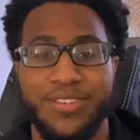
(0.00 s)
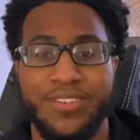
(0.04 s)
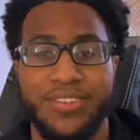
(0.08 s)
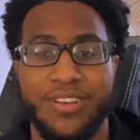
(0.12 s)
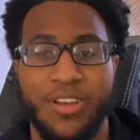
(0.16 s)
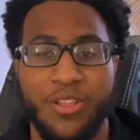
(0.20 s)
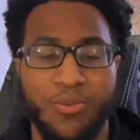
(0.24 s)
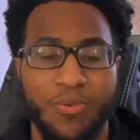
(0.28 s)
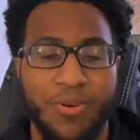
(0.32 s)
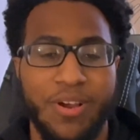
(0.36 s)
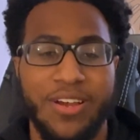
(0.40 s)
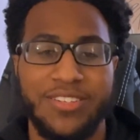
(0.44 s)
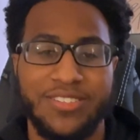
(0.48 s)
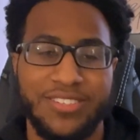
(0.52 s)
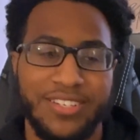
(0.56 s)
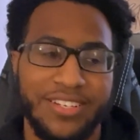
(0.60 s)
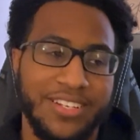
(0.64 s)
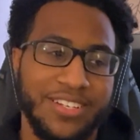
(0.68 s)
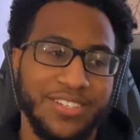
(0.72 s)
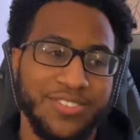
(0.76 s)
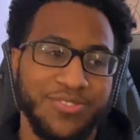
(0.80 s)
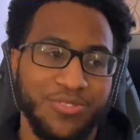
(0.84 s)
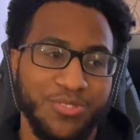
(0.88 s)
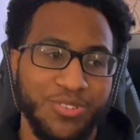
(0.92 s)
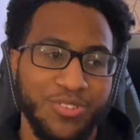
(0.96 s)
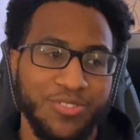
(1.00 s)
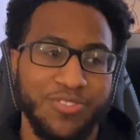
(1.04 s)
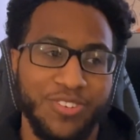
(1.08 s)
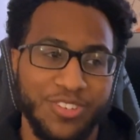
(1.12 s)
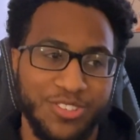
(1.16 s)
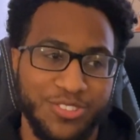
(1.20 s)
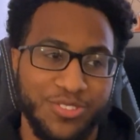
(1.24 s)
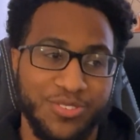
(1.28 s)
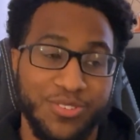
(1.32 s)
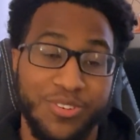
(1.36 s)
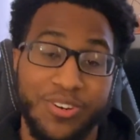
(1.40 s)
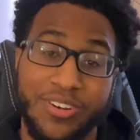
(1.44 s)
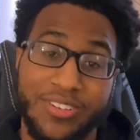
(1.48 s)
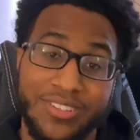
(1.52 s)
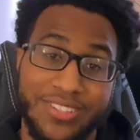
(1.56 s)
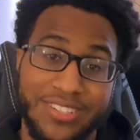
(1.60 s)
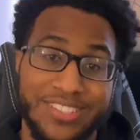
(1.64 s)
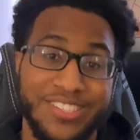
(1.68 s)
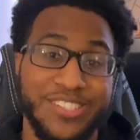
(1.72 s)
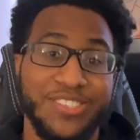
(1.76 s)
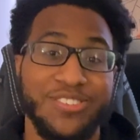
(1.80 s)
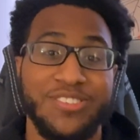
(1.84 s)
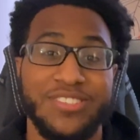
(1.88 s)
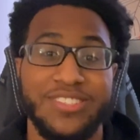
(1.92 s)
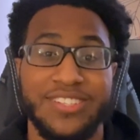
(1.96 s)
otherwise it is fully functional on the
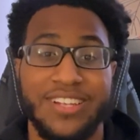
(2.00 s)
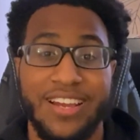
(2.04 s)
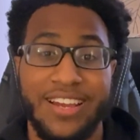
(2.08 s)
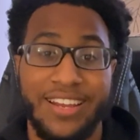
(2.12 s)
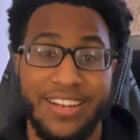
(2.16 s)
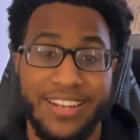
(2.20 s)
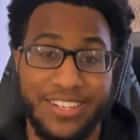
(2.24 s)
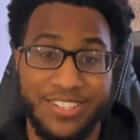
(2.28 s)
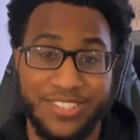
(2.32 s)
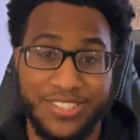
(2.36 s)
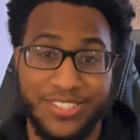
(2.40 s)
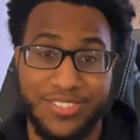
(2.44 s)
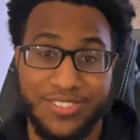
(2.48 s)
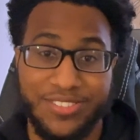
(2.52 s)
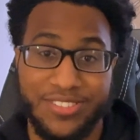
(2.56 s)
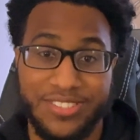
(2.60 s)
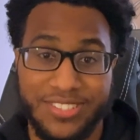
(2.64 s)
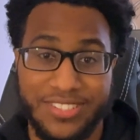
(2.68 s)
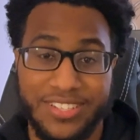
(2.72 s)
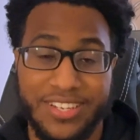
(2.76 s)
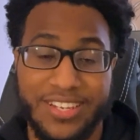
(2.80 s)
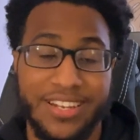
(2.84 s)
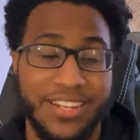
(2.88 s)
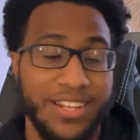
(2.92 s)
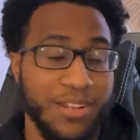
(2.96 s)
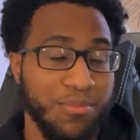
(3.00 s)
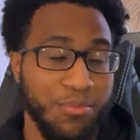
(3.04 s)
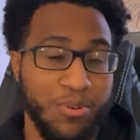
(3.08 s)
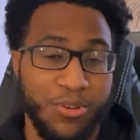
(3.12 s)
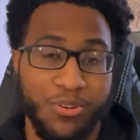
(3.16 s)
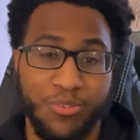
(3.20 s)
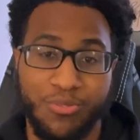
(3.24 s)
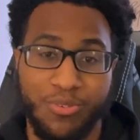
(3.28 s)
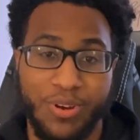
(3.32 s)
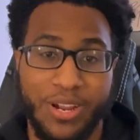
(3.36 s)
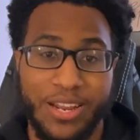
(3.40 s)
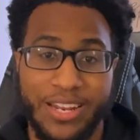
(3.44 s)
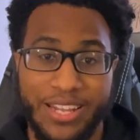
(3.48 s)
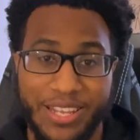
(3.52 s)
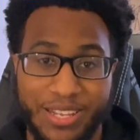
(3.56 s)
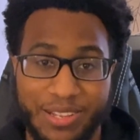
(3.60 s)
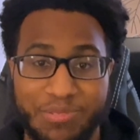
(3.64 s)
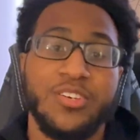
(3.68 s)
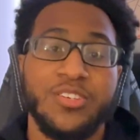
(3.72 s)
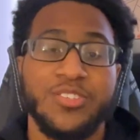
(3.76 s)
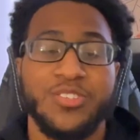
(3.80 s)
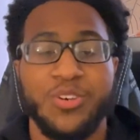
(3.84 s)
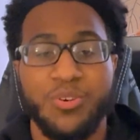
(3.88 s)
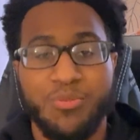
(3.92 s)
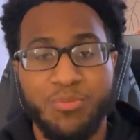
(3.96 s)
Series 9 and Series 10 and built right in.
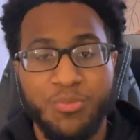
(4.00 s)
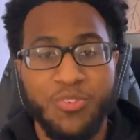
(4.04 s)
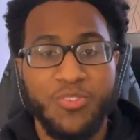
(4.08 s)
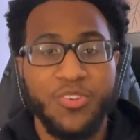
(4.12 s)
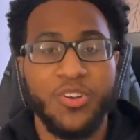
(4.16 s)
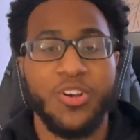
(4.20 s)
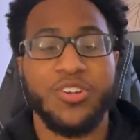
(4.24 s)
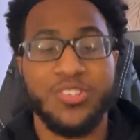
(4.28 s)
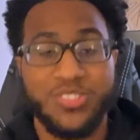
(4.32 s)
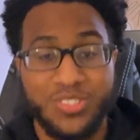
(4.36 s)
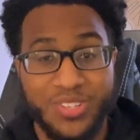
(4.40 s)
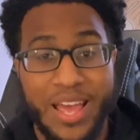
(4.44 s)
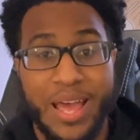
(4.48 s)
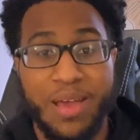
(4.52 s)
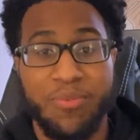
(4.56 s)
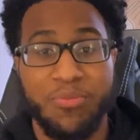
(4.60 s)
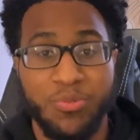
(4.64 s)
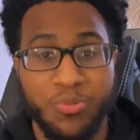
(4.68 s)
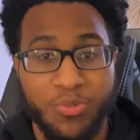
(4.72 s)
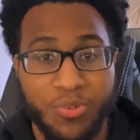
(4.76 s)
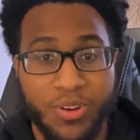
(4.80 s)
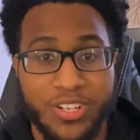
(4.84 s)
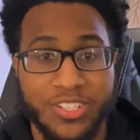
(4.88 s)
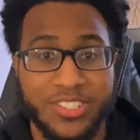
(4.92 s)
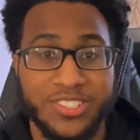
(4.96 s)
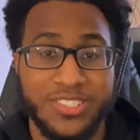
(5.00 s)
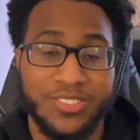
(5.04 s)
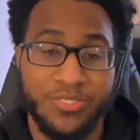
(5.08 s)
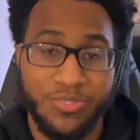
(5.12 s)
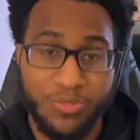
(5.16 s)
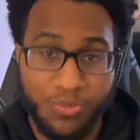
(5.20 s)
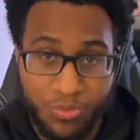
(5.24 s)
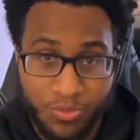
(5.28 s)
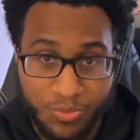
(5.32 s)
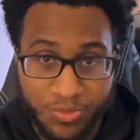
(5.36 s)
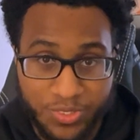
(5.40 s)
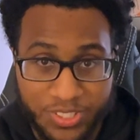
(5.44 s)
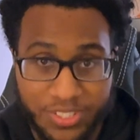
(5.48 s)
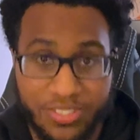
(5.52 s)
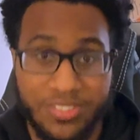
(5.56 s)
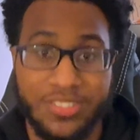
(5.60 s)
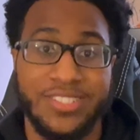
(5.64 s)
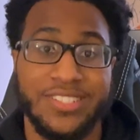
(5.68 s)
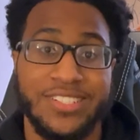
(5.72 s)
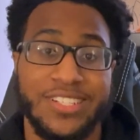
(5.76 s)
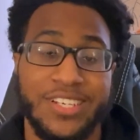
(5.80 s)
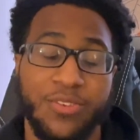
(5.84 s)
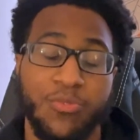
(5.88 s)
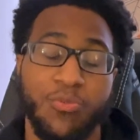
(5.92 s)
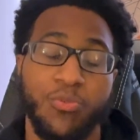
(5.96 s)
So moving on to Apple Watch Series
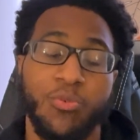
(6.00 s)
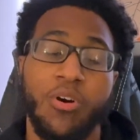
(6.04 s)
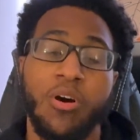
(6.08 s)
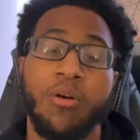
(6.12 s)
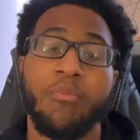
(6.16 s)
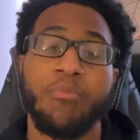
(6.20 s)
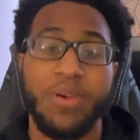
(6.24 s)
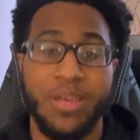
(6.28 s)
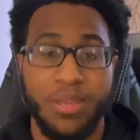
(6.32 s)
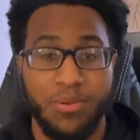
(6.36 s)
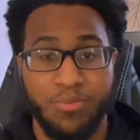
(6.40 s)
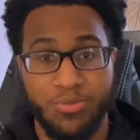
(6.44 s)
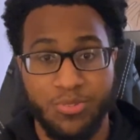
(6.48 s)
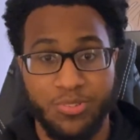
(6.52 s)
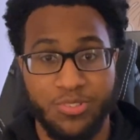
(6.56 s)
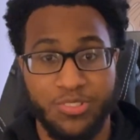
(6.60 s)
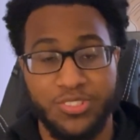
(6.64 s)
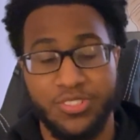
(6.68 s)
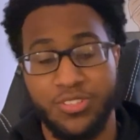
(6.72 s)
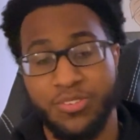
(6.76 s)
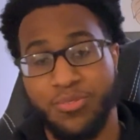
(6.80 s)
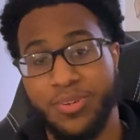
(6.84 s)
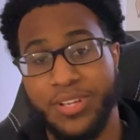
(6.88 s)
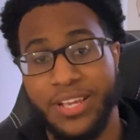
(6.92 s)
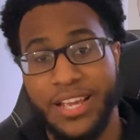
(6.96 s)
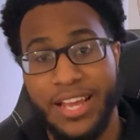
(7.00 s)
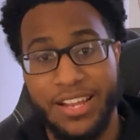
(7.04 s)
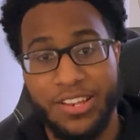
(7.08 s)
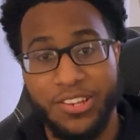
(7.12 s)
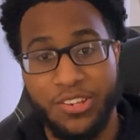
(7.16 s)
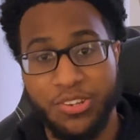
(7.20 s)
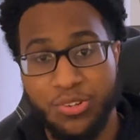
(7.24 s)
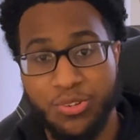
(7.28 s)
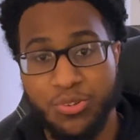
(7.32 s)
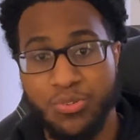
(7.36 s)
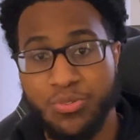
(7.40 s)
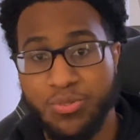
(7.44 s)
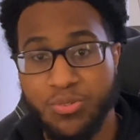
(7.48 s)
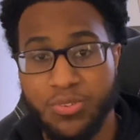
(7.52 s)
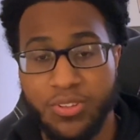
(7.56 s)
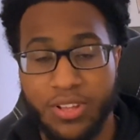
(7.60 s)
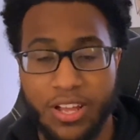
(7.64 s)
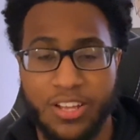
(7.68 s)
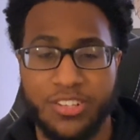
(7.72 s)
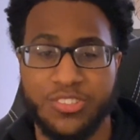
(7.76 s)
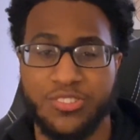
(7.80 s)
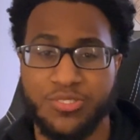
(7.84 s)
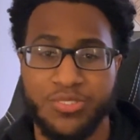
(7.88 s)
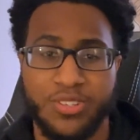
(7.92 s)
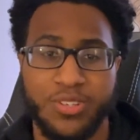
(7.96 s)
10 wallpapers. So we got new
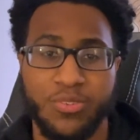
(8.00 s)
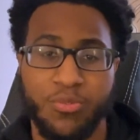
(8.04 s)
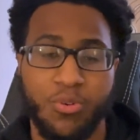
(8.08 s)
lock screen